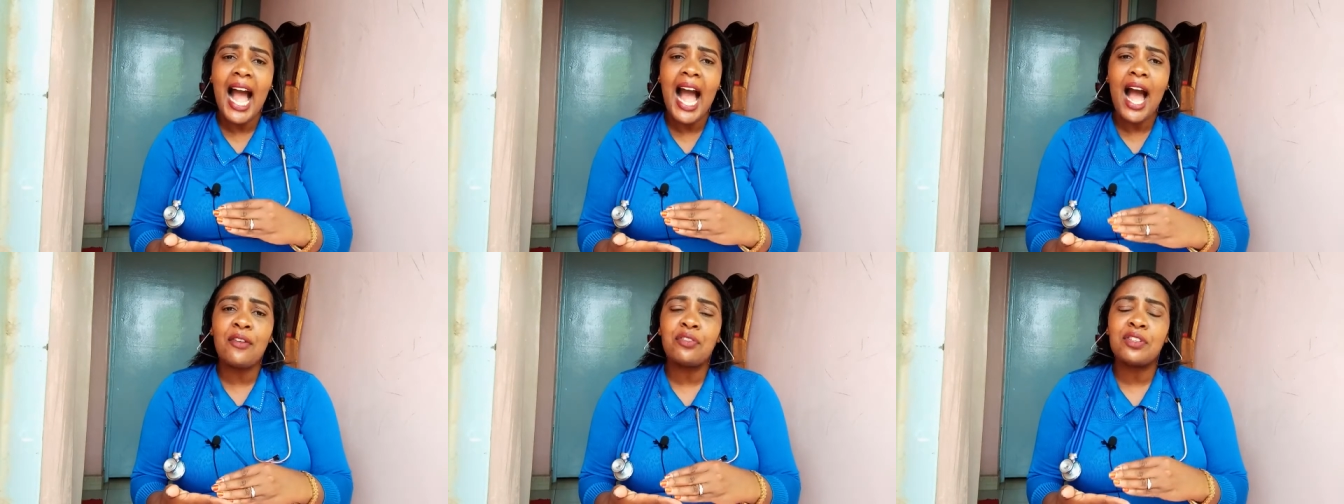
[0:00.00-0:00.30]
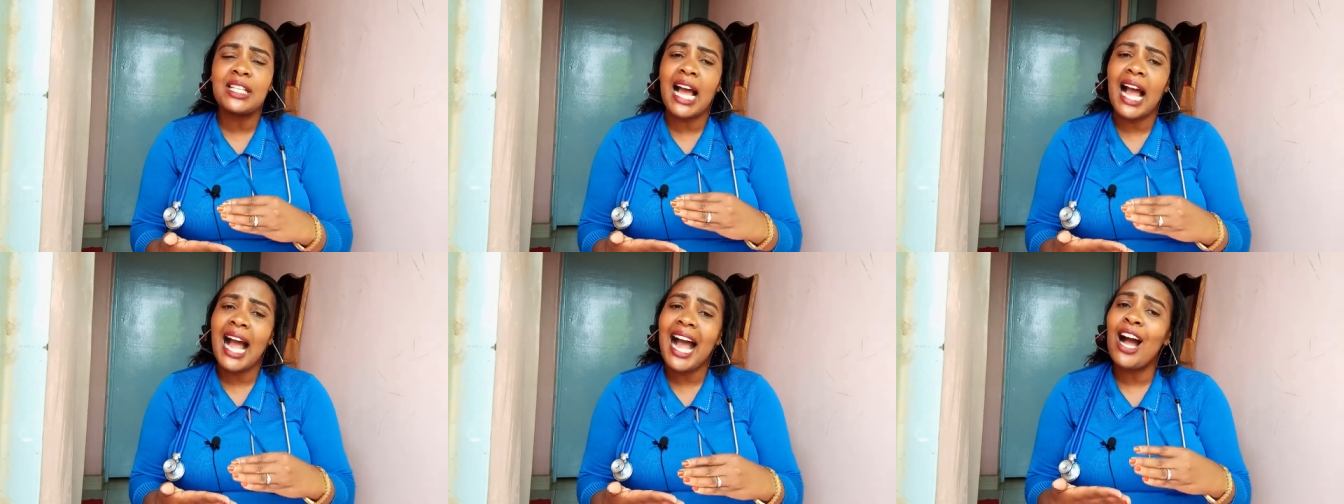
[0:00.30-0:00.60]

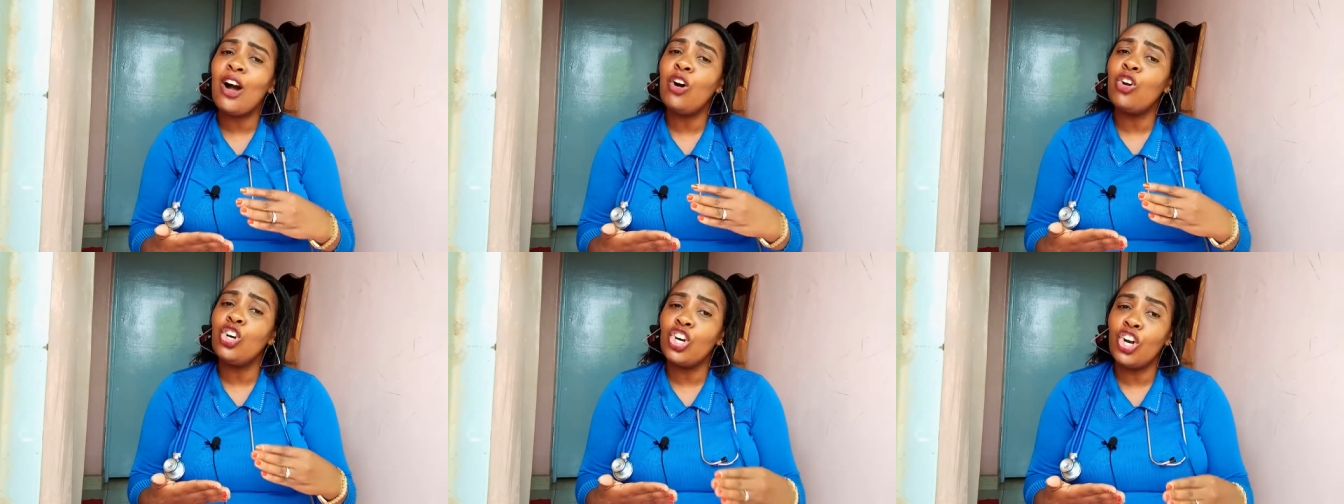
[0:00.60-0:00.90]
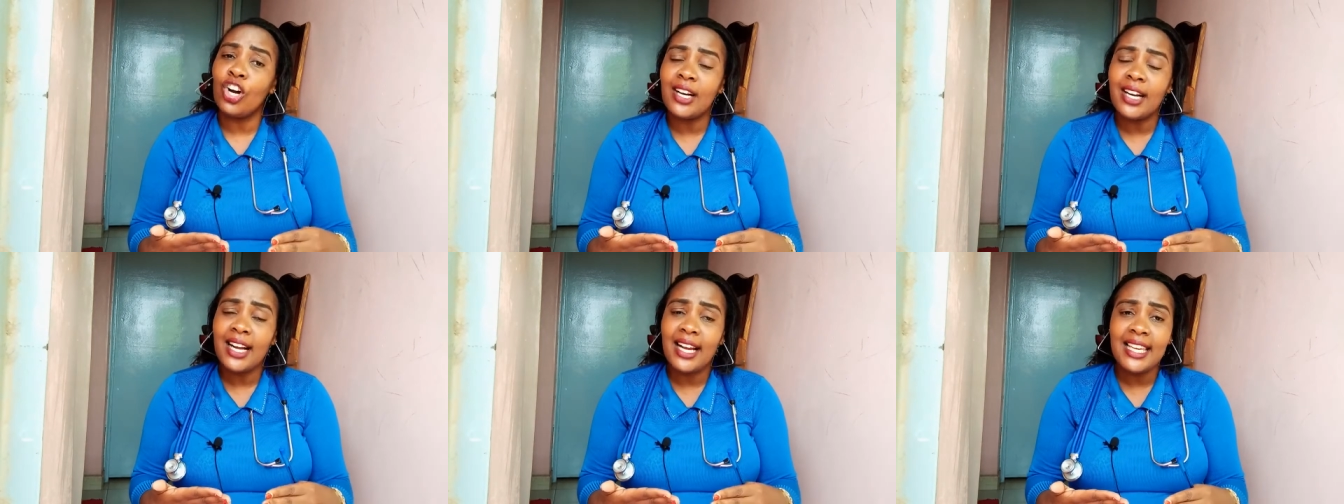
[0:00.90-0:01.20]
after how
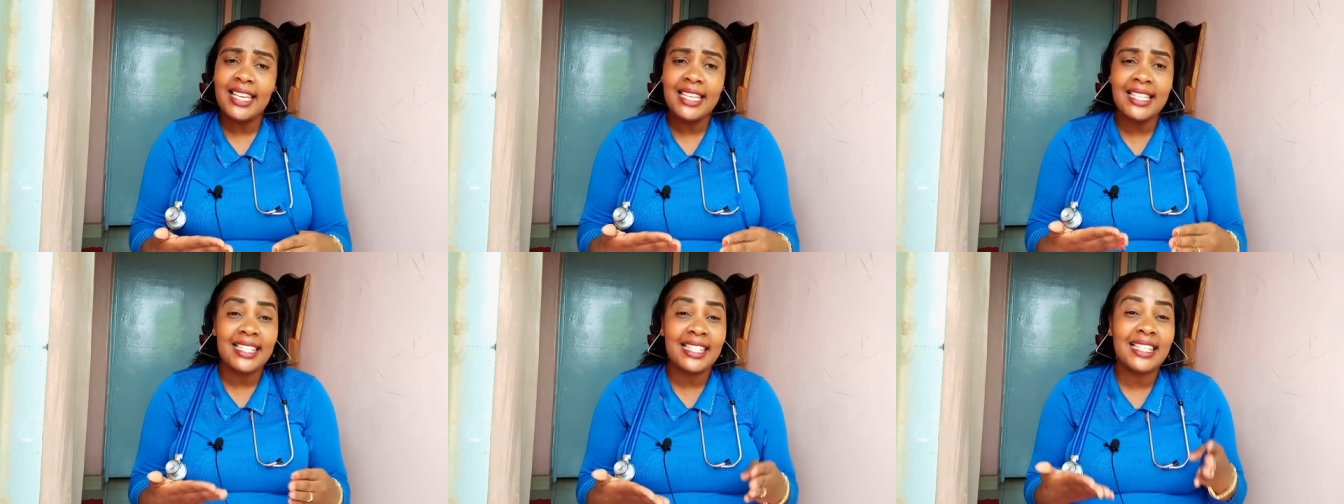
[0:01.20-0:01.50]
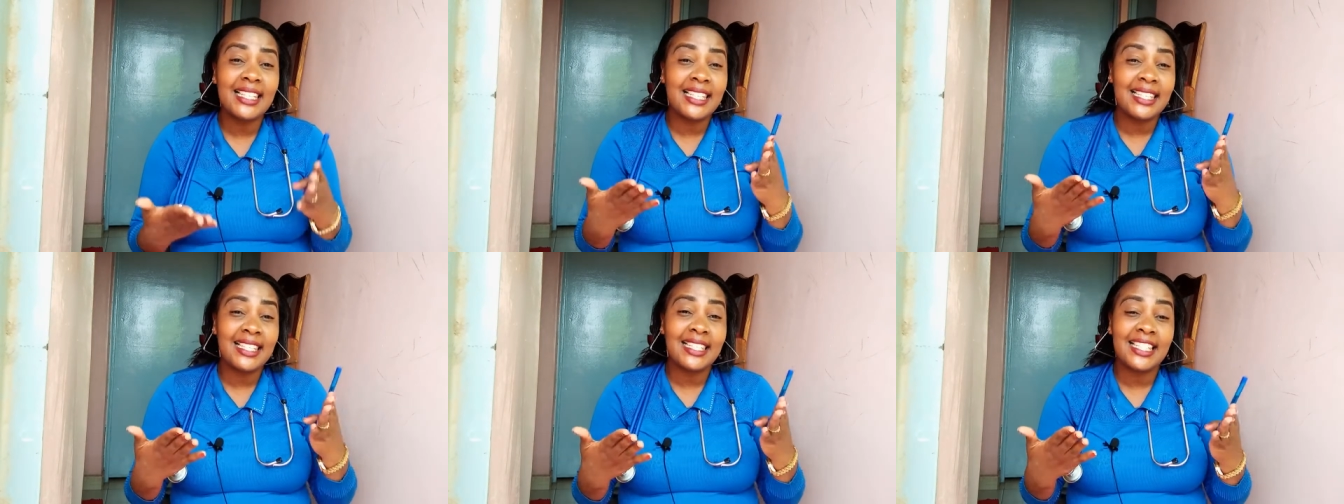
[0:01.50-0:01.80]
long is
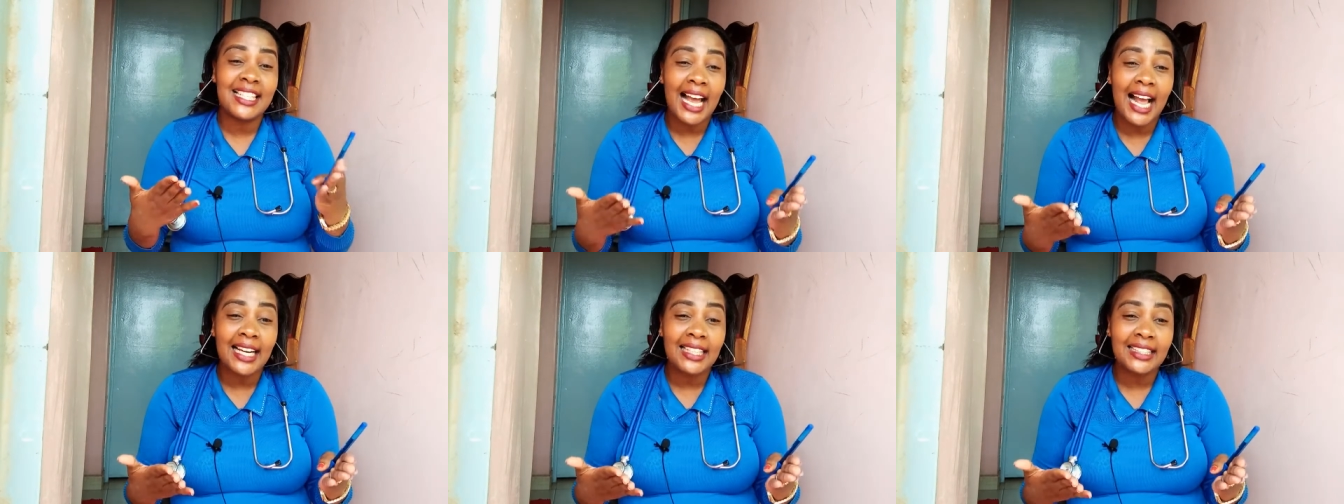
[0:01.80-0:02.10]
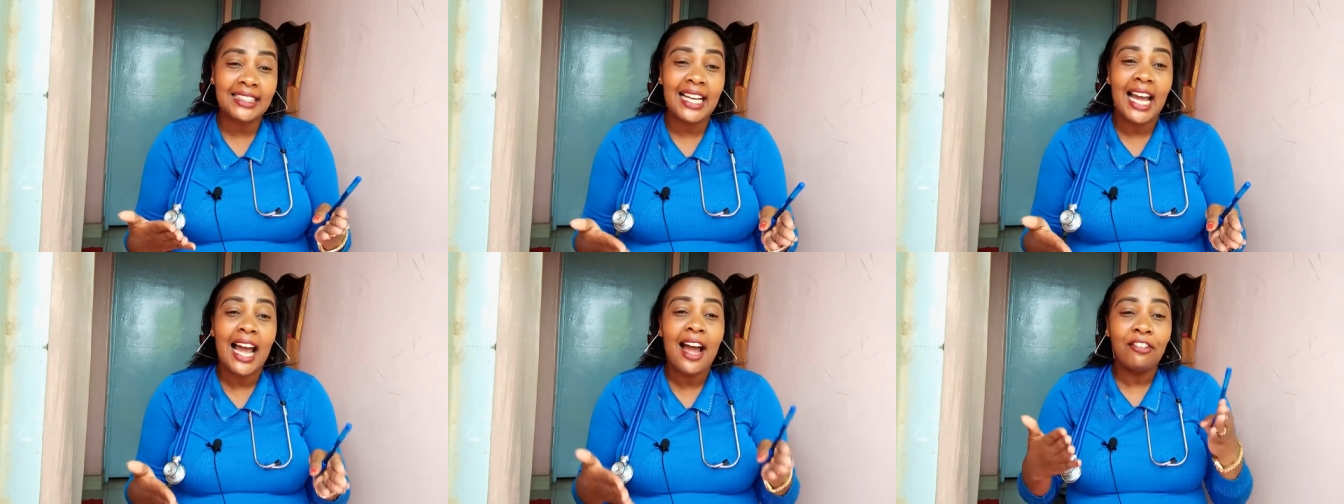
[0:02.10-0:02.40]
this
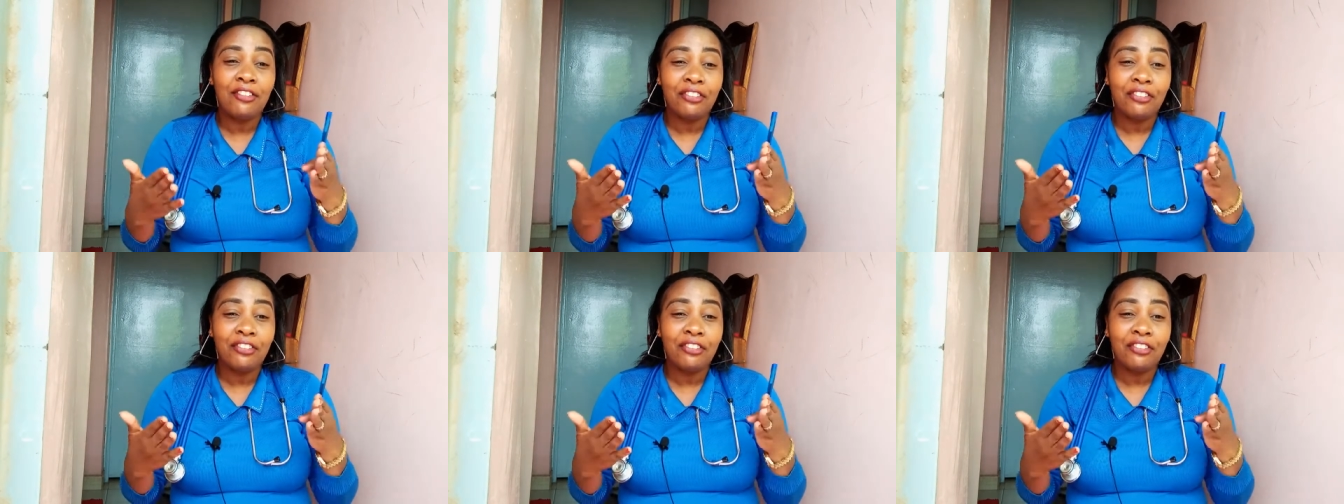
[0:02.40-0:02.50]
child